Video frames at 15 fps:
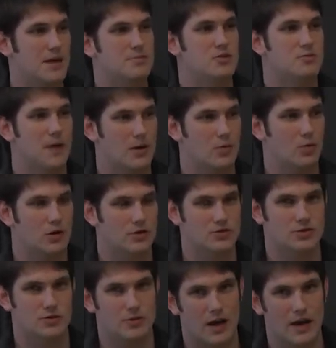maybe you might want
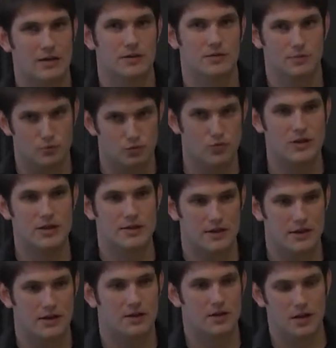to kind of
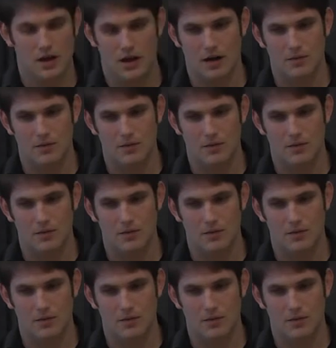rethink